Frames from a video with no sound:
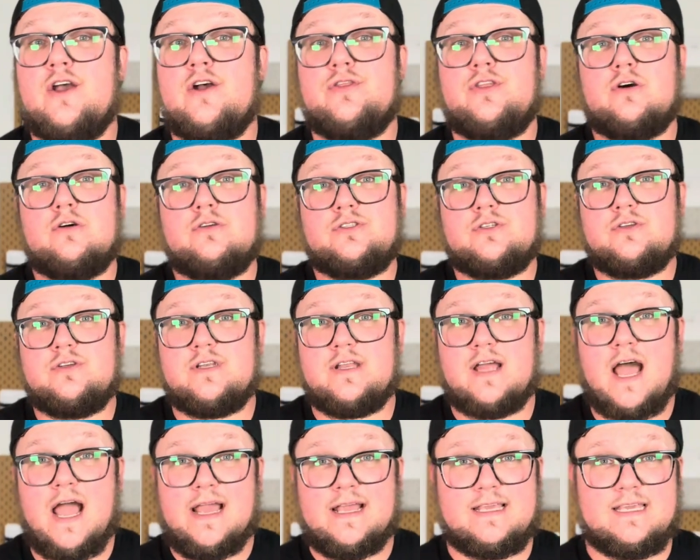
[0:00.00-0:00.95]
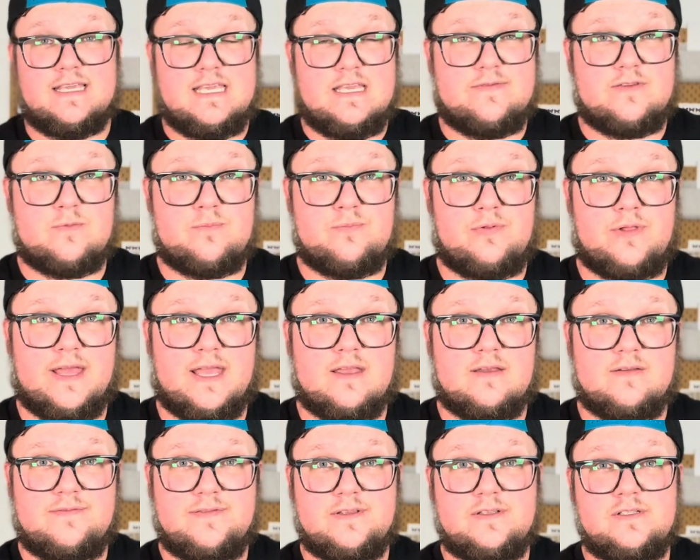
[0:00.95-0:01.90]
Those are not even
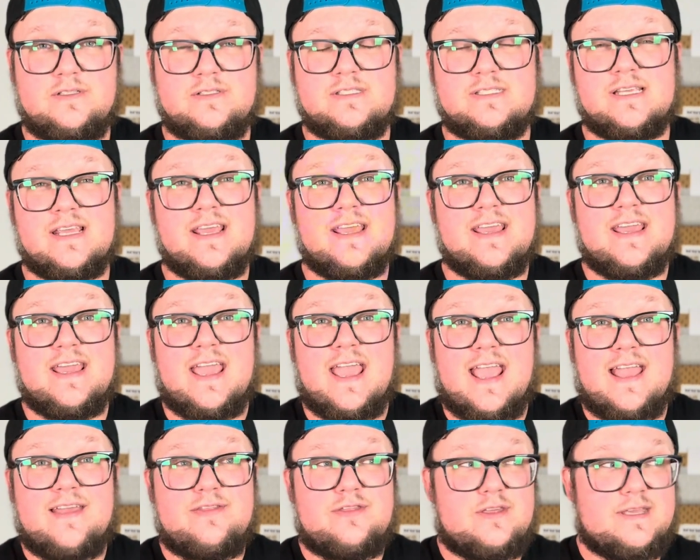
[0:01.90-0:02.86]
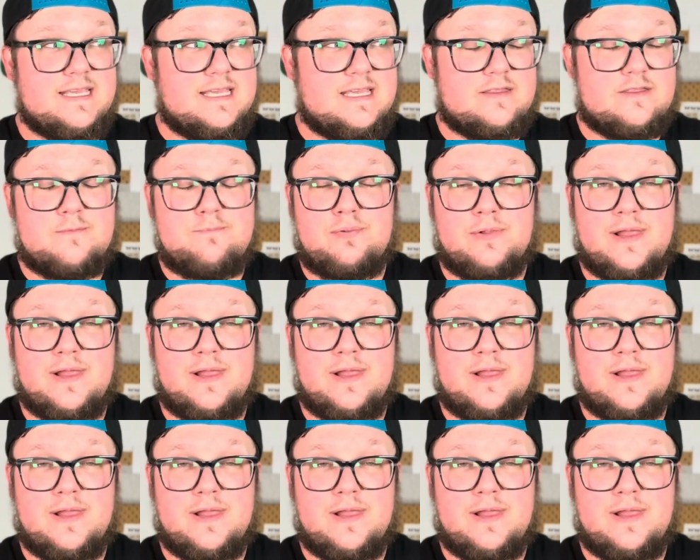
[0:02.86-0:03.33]
playing fields, and the